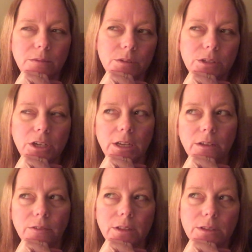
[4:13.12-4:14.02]
just checking
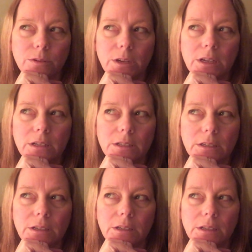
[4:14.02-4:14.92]
if that's right.
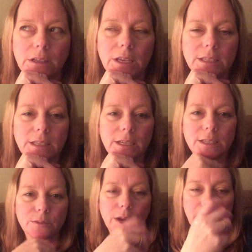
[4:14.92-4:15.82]
Yes, that
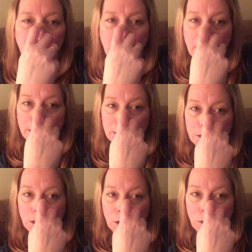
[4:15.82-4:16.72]
is right.
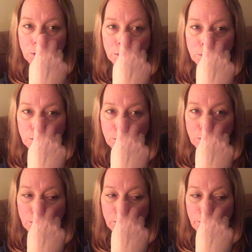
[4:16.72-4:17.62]
So
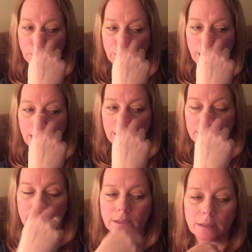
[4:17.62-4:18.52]

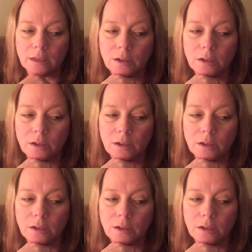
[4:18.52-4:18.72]
that's,